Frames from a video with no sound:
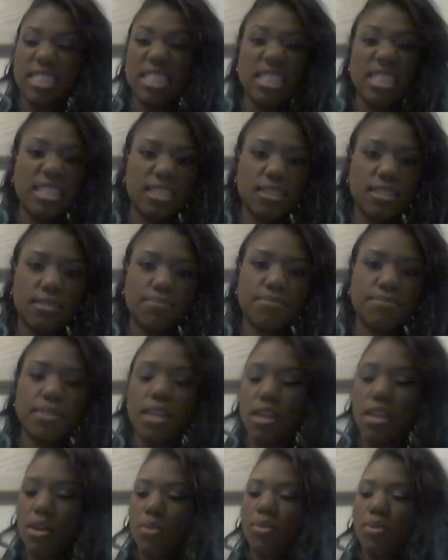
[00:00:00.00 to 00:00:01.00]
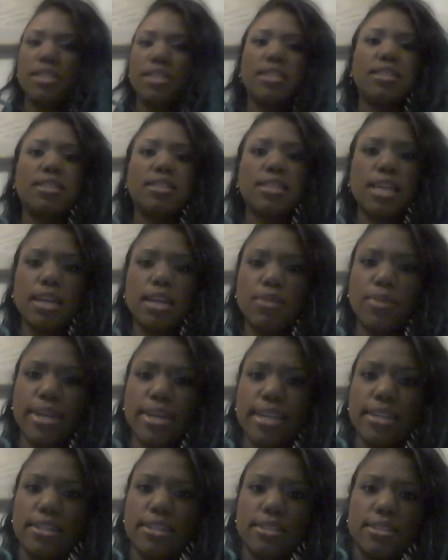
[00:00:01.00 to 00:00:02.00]
seed. Which is kind of
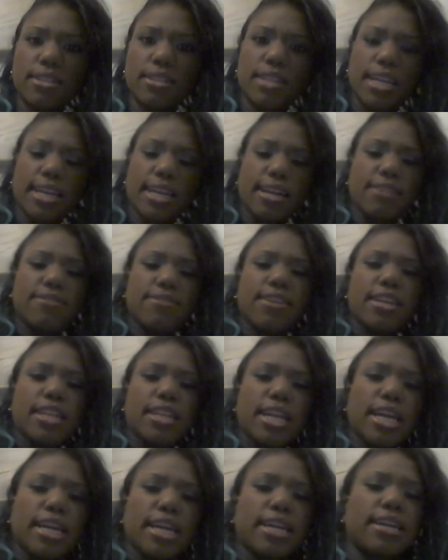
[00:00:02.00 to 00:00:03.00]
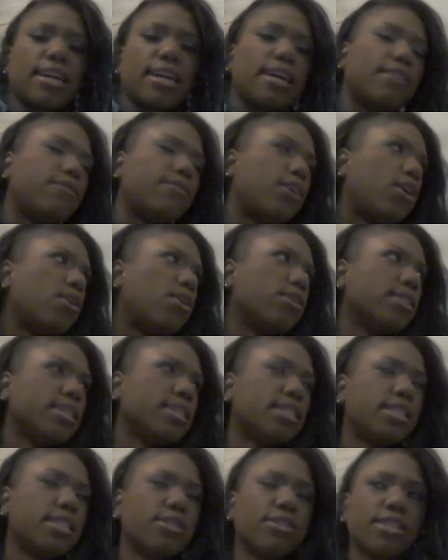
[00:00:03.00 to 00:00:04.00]
weird. Like, I feel like out of all
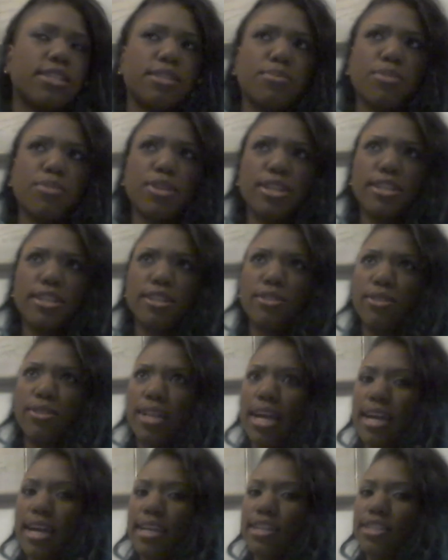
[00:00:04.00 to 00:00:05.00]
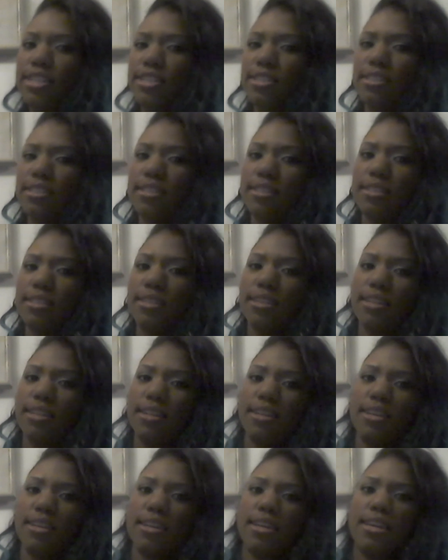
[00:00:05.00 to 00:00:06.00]
the secrets in Pretty Little Liars,
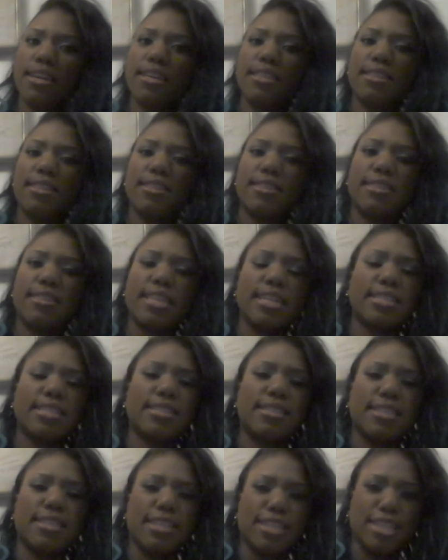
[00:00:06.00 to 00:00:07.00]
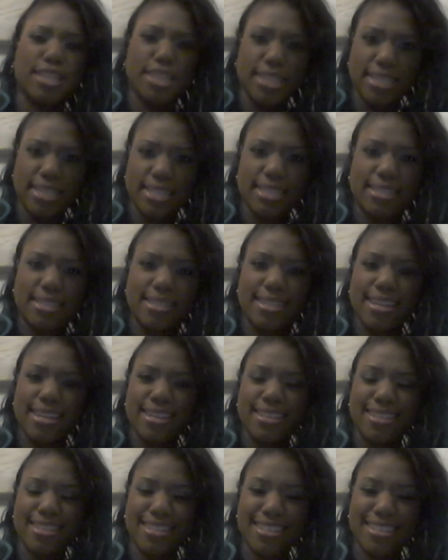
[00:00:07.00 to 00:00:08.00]
that's the least,